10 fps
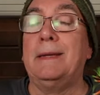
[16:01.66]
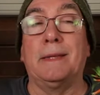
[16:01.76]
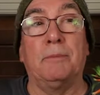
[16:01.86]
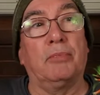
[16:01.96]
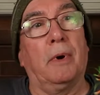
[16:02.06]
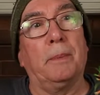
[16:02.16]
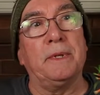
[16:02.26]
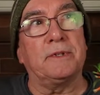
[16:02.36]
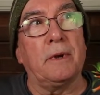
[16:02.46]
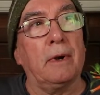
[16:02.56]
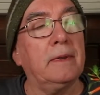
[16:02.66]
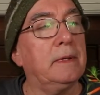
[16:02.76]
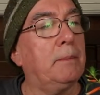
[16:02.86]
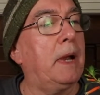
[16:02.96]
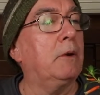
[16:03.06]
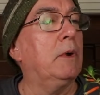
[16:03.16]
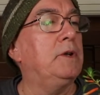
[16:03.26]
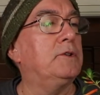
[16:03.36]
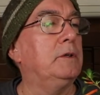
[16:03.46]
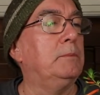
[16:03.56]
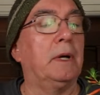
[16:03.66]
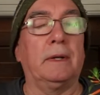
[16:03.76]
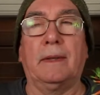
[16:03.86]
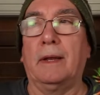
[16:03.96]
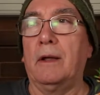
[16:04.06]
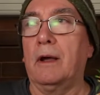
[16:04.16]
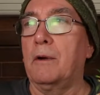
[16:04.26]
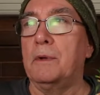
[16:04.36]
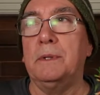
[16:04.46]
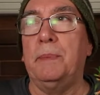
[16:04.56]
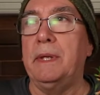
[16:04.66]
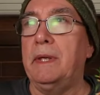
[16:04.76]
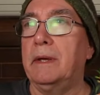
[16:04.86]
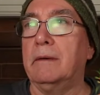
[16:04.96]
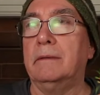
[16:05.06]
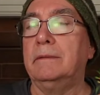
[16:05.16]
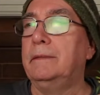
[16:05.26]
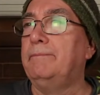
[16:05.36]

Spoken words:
they probably started their migration, but they're not going to be here